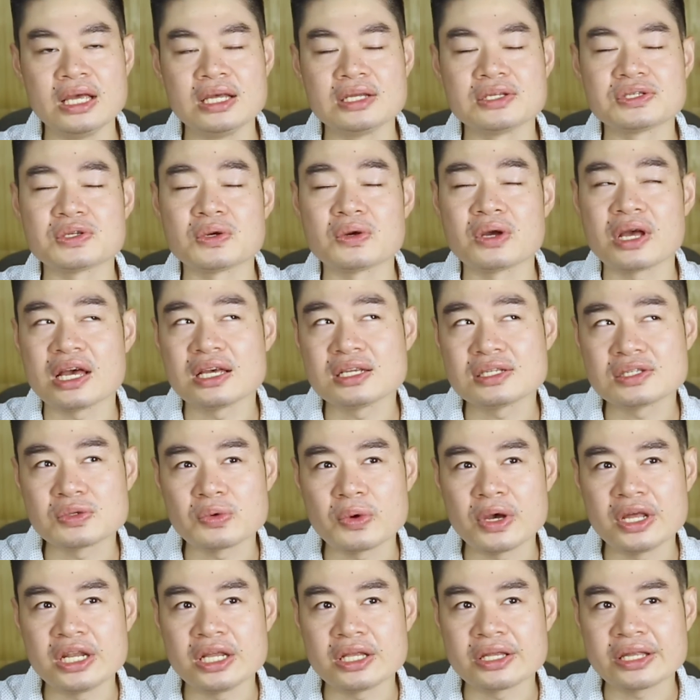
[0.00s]
So guys,
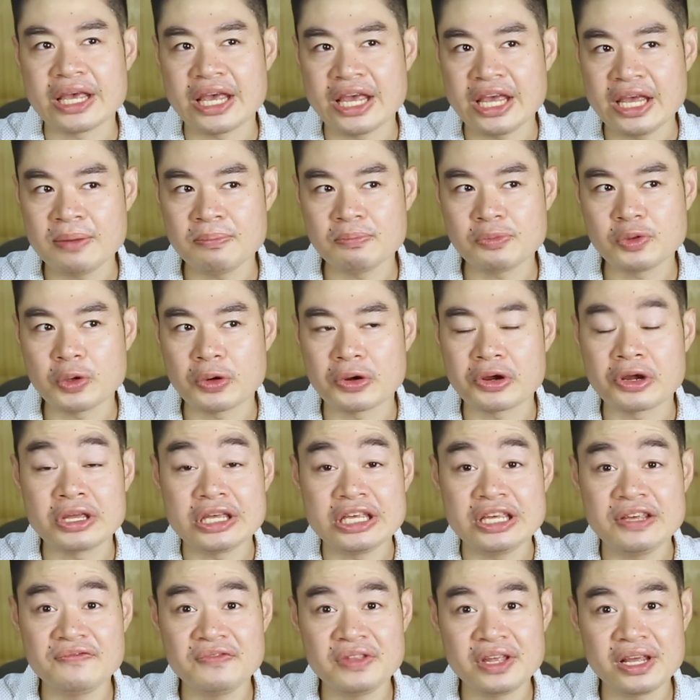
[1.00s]
when it came to her
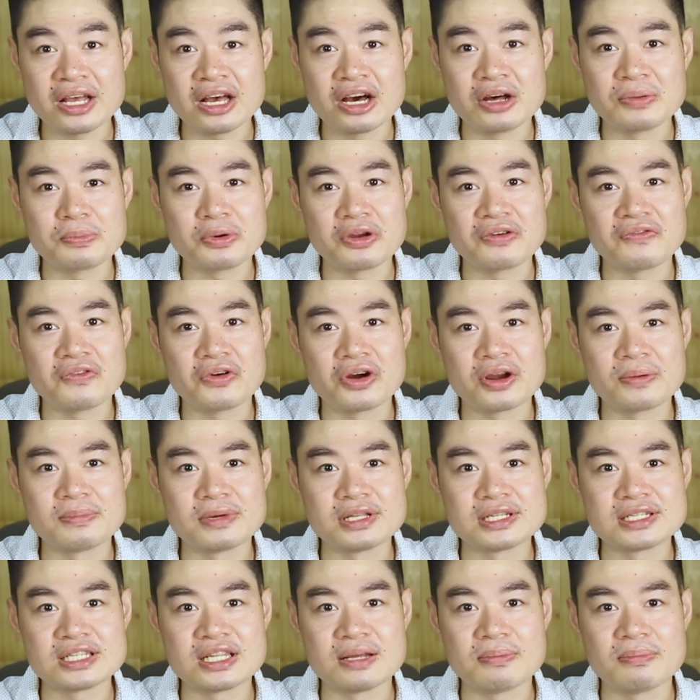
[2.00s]
evening gown
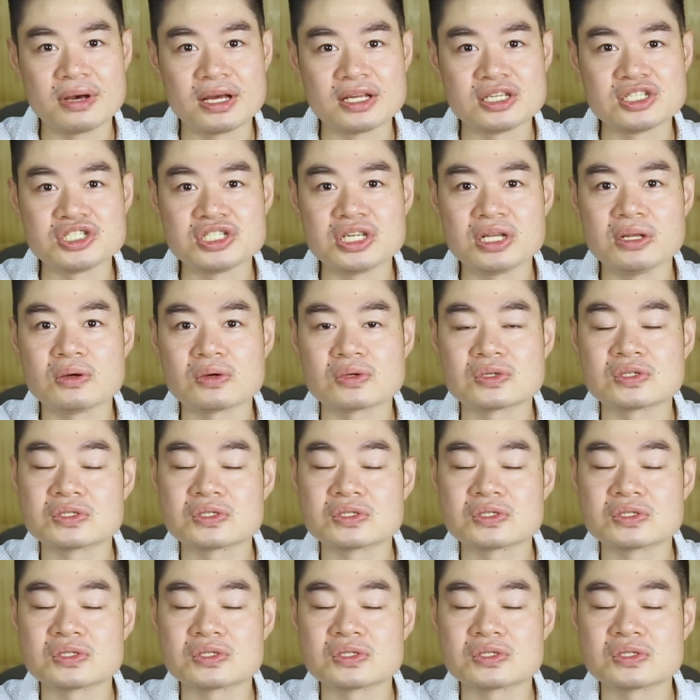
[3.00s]
performance naman, she looked